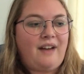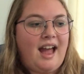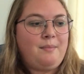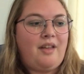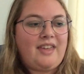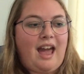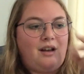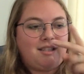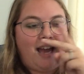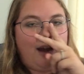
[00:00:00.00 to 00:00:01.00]
I'm on the
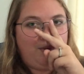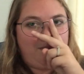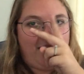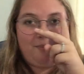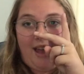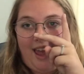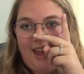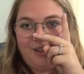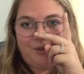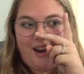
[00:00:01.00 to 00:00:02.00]
outside with my
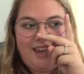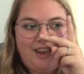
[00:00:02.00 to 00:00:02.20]
hands right